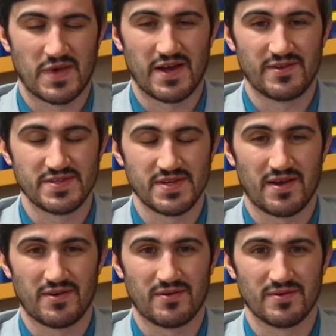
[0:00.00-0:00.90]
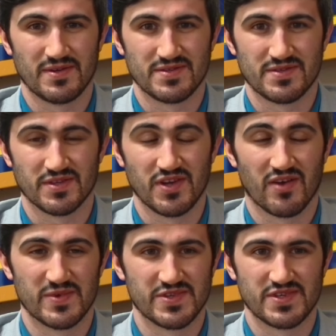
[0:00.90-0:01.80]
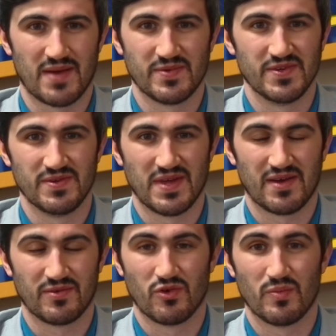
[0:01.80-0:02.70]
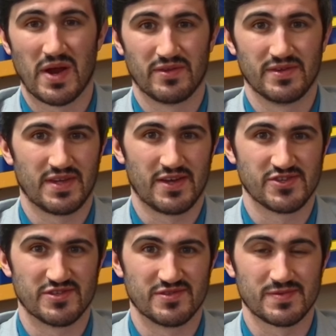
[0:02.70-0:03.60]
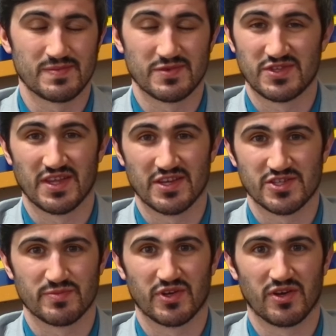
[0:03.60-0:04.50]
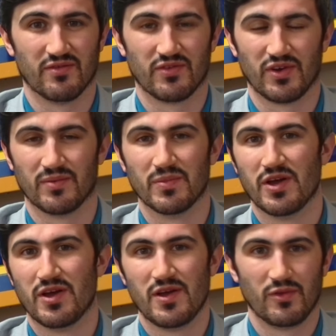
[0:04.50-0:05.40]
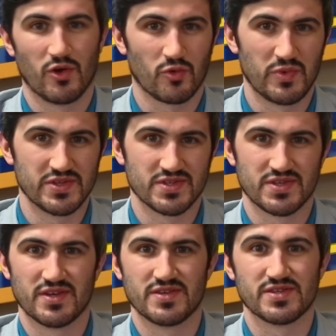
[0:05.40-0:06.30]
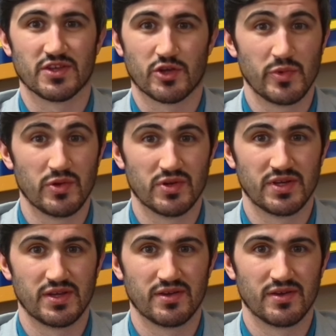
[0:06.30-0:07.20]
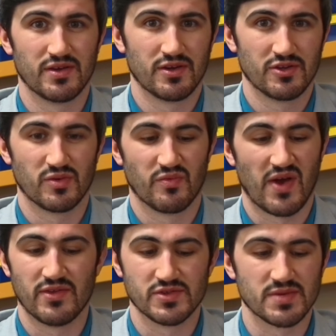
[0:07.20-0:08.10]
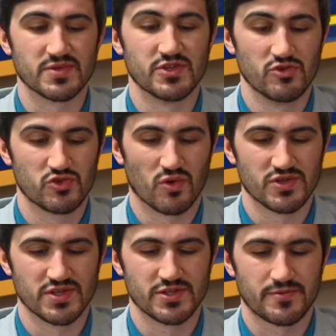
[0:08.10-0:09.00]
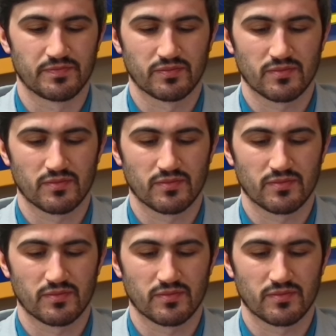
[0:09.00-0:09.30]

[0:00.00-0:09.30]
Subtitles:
I don't see how it's the government's job to do that, no matter the intentions. I think that should come from local businesses and the community to provide those types of news sources.